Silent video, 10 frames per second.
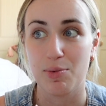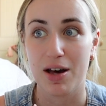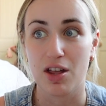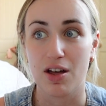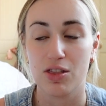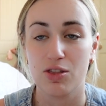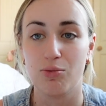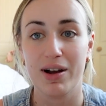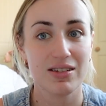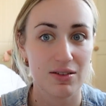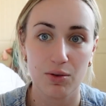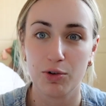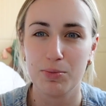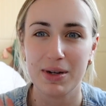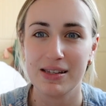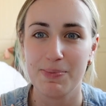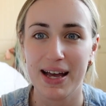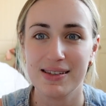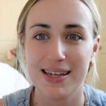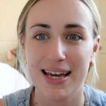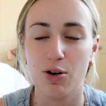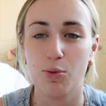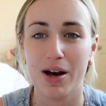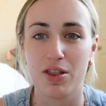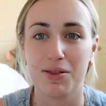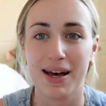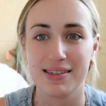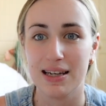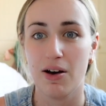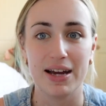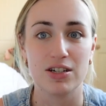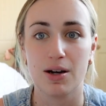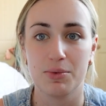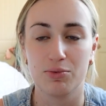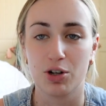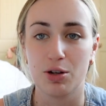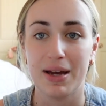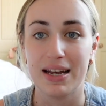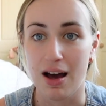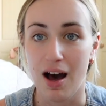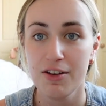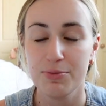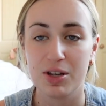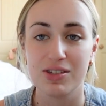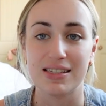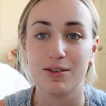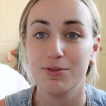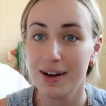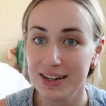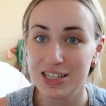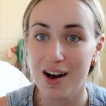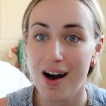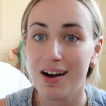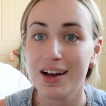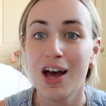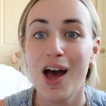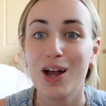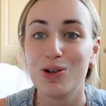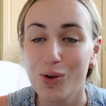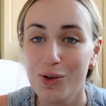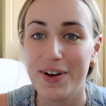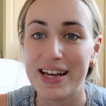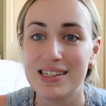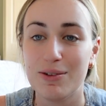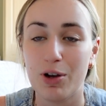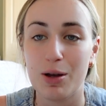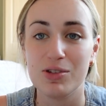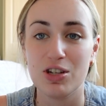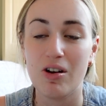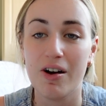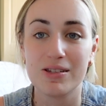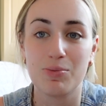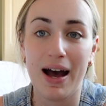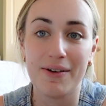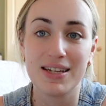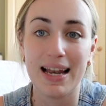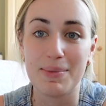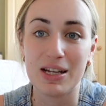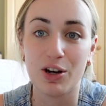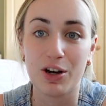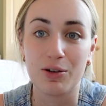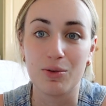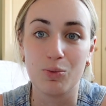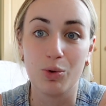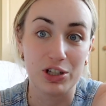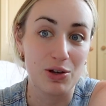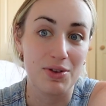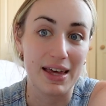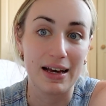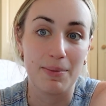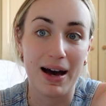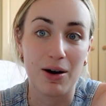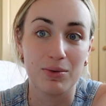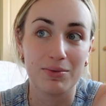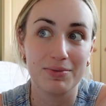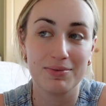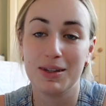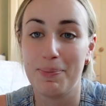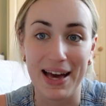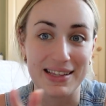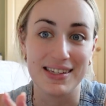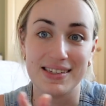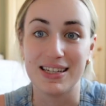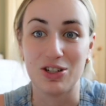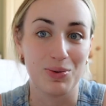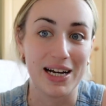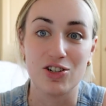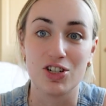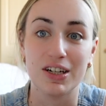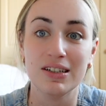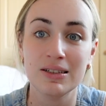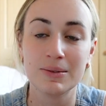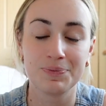whether the rest of the room needs painting or whether that's lightened up the room enough, because it's a very dark north facing room. So you guys will have to let me know what you think about the painting situation.